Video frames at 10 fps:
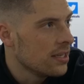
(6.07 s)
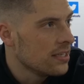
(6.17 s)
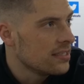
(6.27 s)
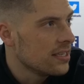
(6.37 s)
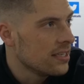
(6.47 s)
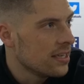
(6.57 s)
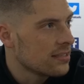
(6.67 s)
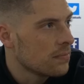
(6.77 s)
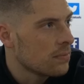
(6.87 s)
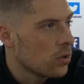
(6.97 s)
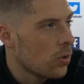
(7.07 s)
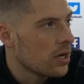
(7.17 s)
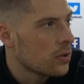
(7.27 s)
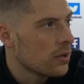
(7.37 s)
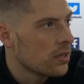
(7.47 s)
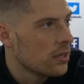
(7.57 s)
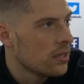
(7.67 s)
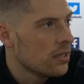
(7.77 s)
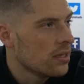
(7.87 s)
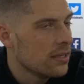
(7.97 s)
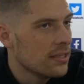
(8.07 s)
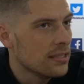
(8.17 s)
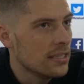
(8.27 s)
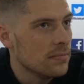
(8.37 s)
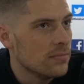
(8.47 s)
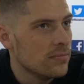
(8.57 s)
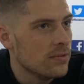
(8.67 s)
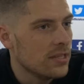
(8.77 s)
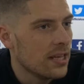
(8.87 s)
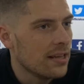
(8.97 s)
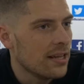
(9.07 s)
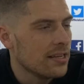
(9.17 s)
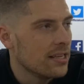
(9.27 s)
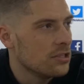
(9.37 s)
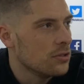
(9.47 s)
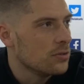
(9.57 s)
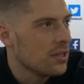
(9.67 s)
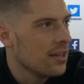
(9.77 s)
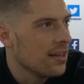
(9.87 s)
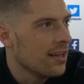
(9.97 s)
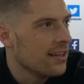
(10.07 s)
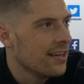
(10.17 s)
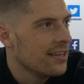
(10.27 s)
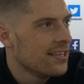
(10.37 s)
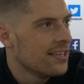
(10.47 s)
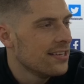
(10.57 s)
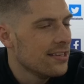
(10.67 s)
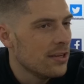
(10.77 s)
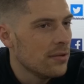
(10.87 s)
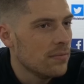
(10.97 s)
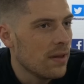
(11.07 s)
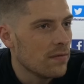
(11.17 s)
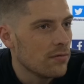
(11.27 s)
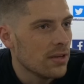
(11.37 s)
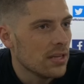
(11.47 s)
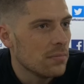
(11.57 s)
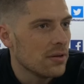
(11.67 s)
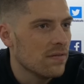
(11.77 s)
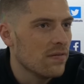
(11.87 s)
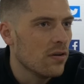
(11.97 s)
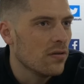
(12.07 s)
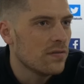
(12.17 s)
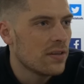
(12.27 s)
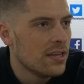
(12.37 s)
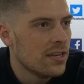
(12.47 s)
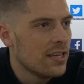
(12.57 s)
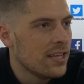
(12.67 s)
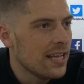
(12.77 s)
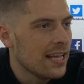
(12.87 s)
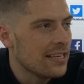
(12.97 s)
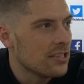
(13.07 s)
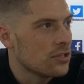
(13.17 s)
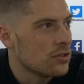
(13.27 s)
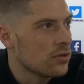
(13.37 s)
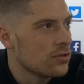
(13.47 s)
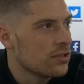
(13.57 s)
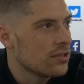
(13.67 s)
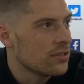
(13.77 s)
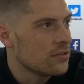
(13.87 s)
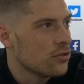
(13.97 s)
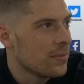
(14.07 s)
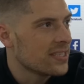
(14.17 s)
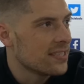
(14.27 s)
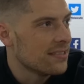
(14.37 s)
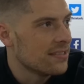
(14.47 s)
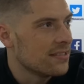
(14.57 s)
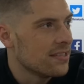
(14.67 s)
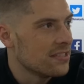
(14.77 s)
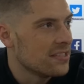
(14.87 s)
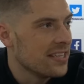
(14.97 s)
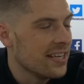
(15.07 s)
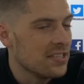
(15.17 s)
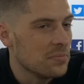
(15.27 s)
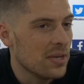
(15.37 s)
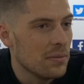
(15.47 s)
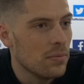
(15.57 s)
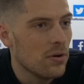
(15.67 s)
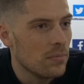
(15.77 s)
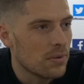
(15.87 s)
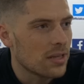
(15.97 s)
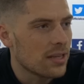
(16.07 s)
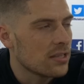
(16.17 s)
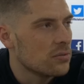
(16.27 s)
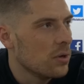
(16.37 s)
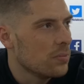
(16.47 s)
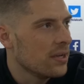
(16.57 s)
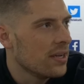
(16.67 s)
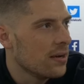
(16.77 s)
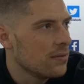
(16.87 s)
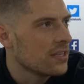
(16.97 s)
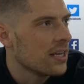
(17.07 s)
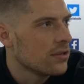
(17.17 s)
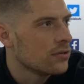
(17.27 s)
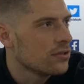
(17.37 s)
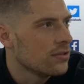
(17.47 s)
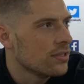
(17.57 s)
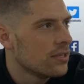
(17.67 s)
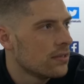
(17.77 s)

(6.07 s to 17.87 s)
Like you said, it has happened quite quickly. Deadline day is usually like that. Never really been involved in it as such, as dramatic as today has been, but I'm glad to be up here now and get it all sorted.